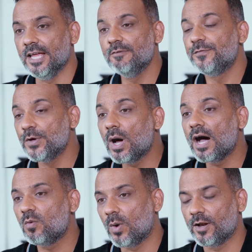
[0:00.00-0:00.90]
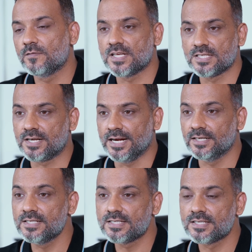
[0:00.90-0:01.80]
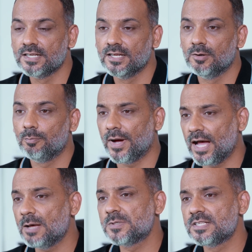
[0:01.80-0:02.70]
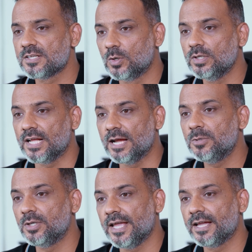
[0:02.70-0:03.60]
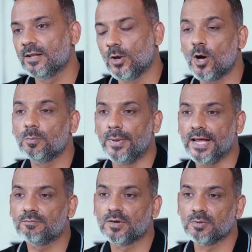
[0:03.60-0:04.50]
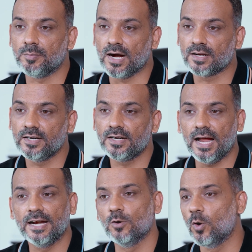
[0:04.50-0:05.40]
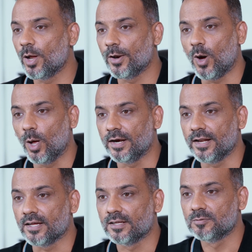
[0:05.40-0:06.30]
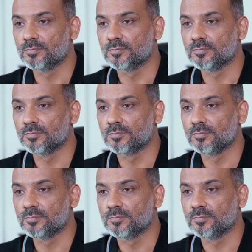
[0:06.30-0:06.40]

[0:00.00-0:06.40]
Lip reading: If you are one of such traders, perhaps it's a good time to take a long break from the market and go on a holiday.